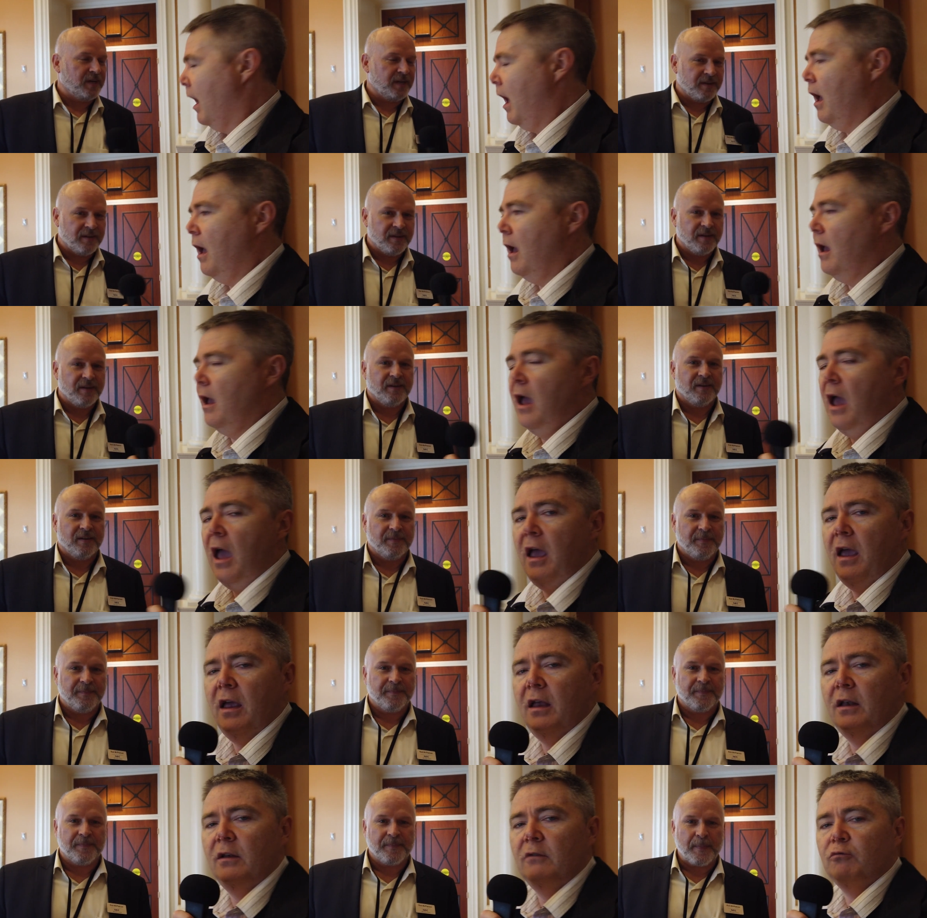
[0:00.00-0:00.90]
Speaker 1: right?
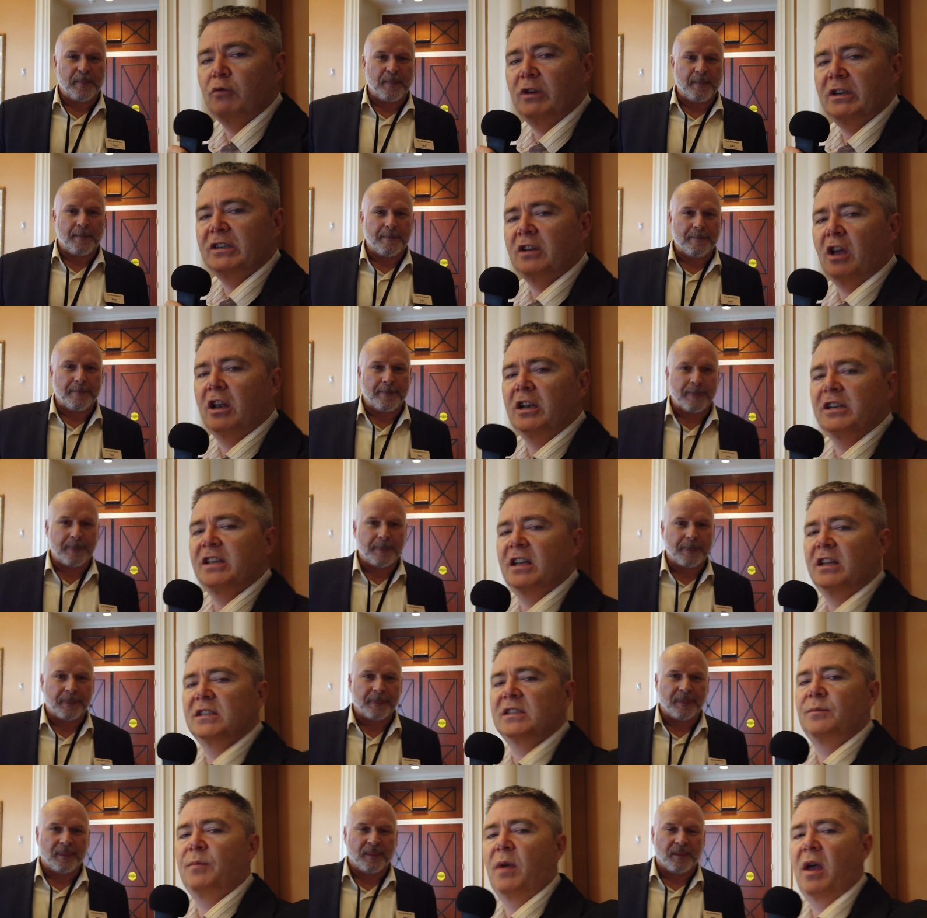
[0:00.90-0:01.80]
And Rick's going to
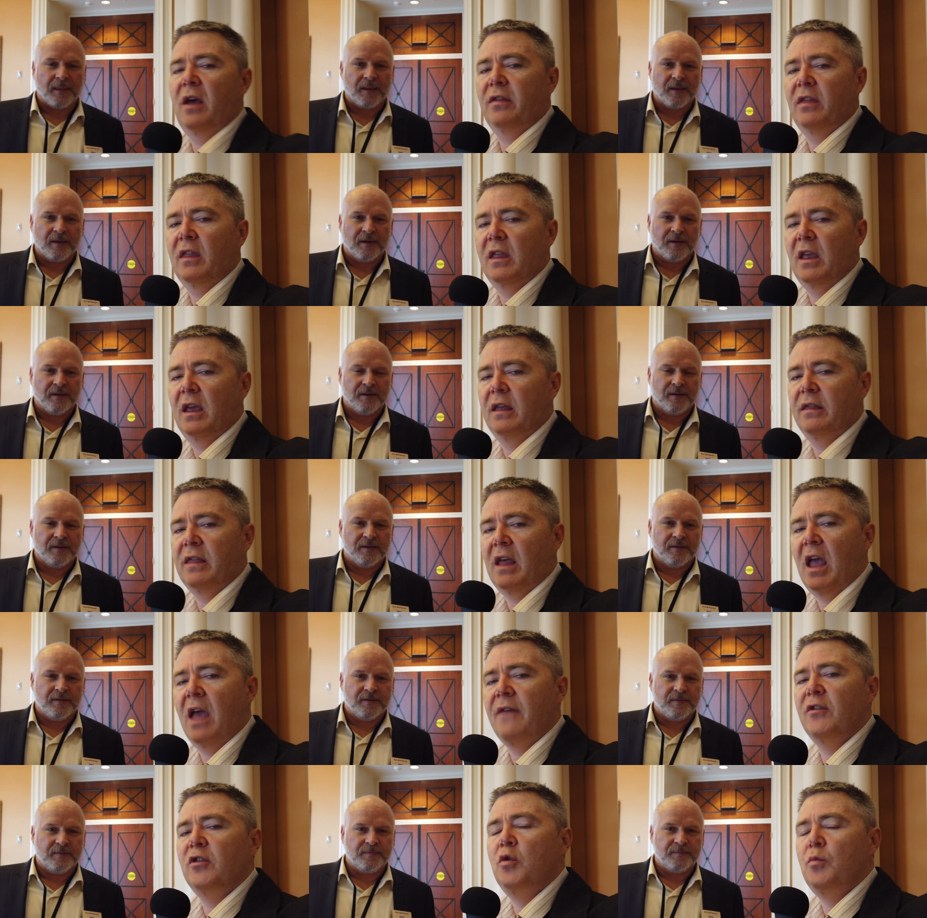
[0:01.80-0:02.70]
tell us about that.
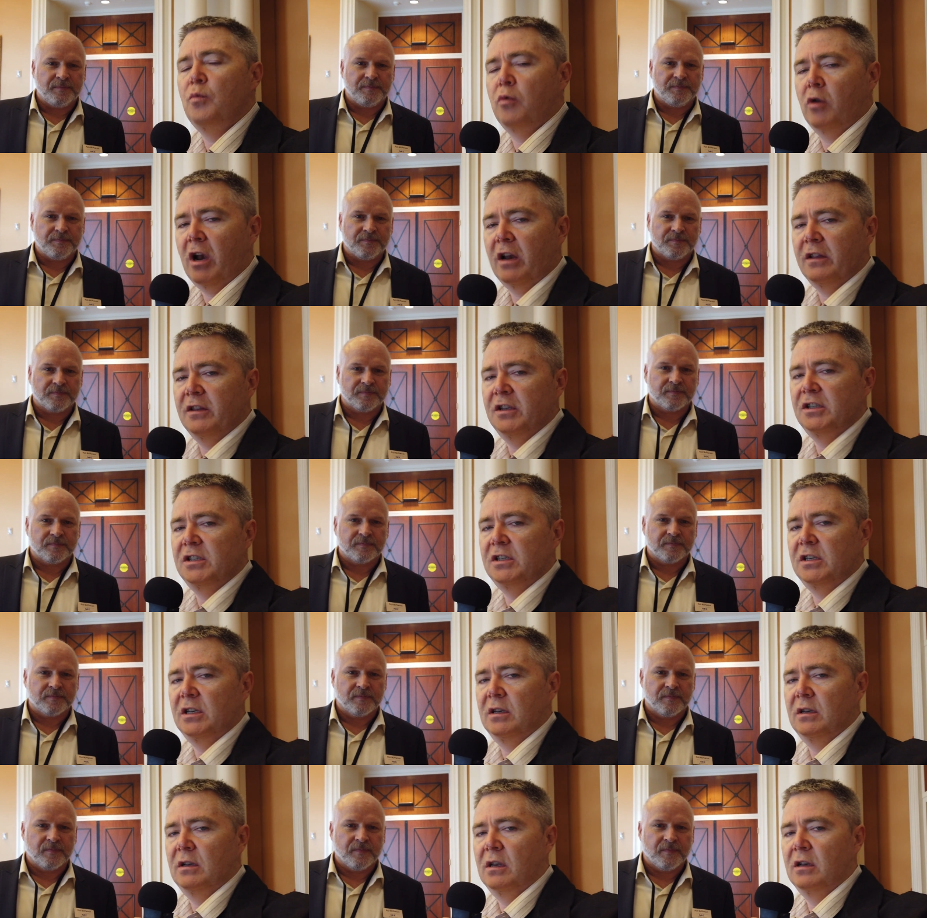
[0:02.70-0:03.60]
They have a new product
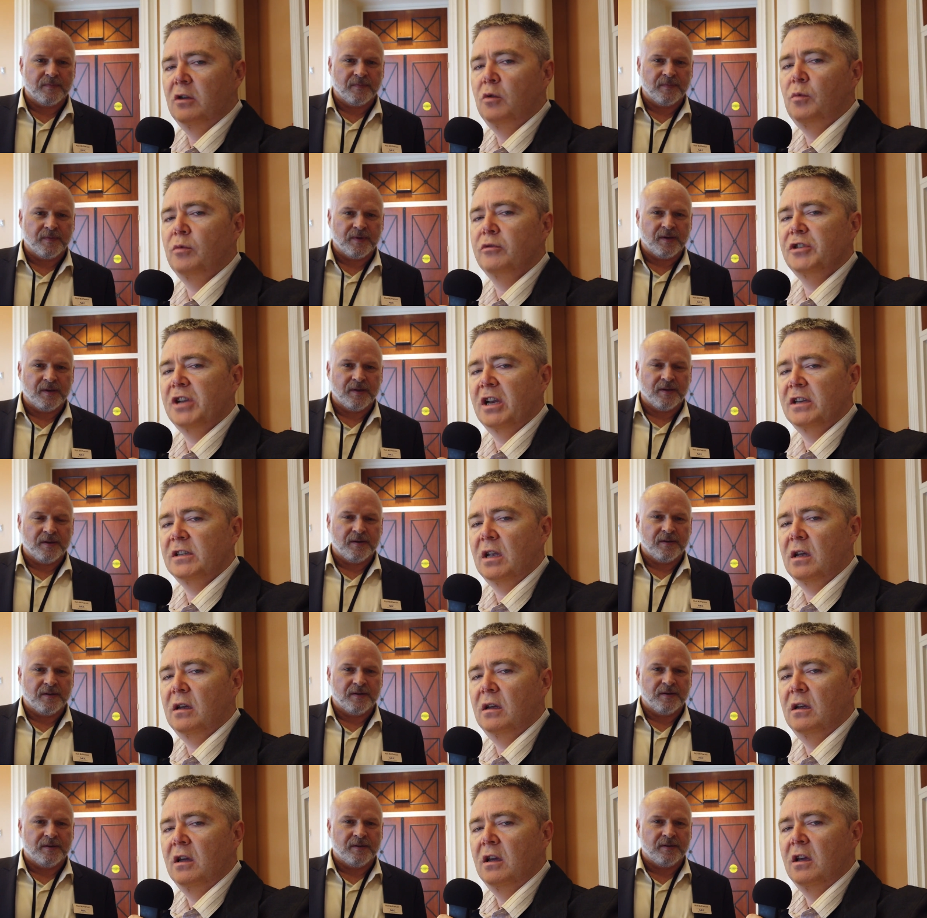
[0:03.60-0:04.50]
this year, a new
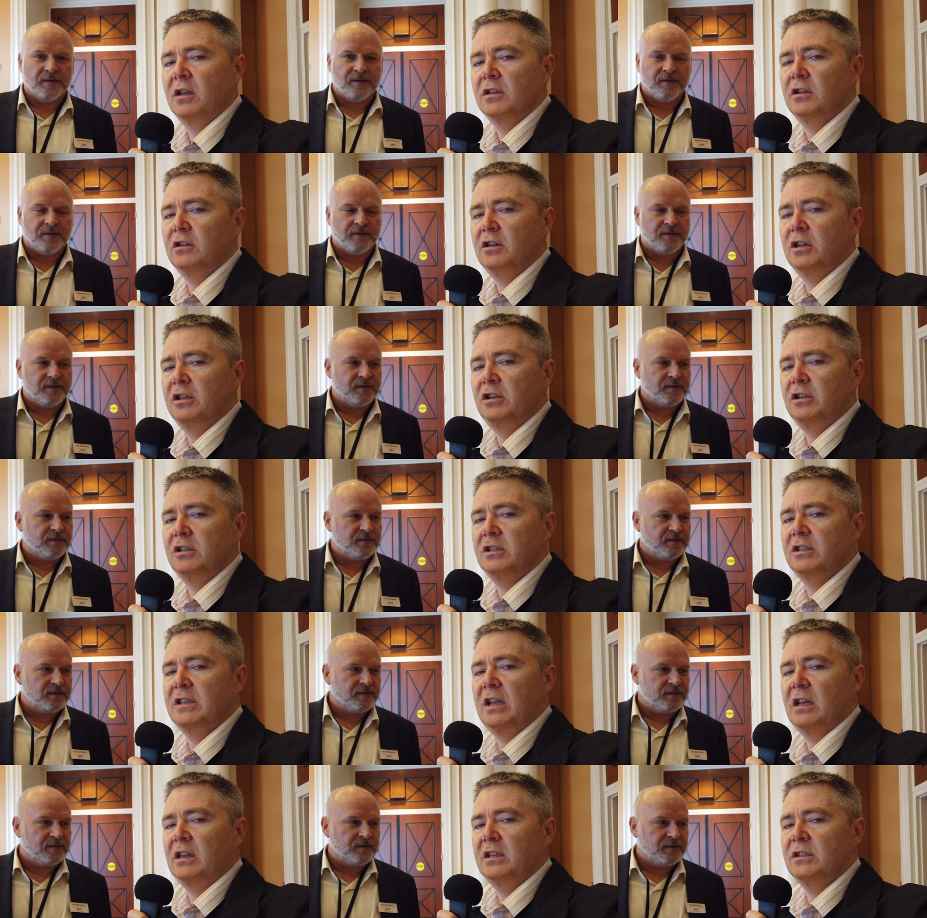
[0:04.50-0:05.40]
projector. So can
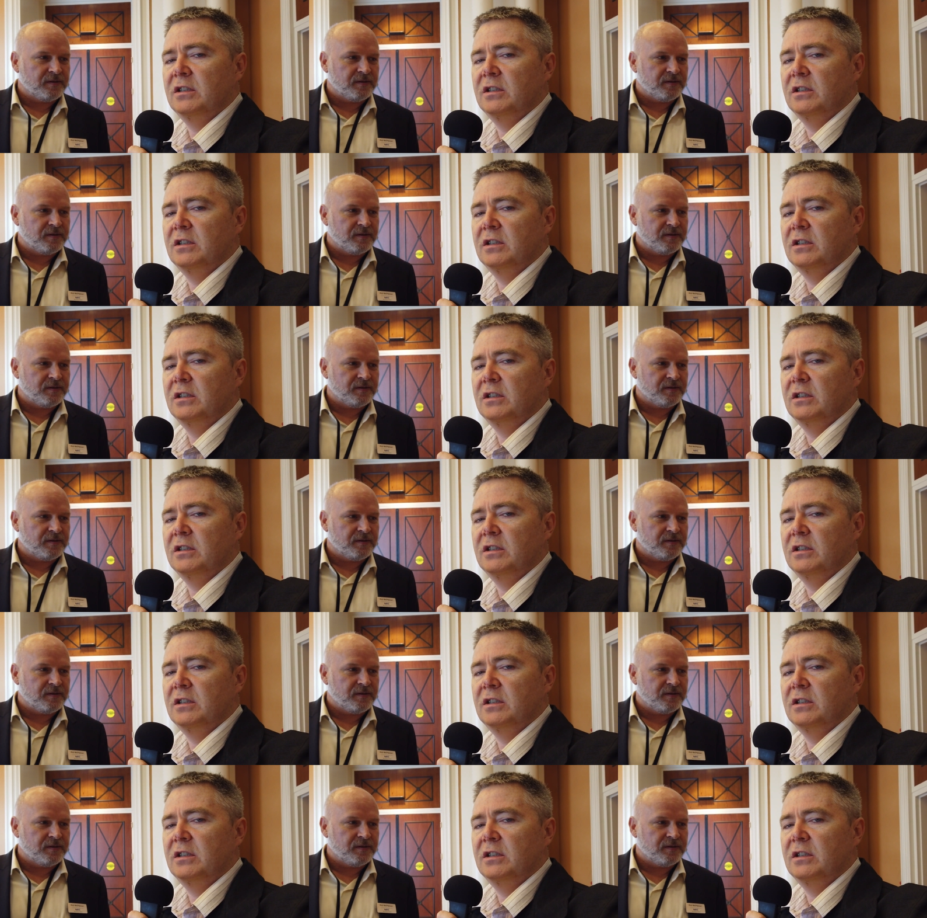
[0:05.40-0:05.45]
you just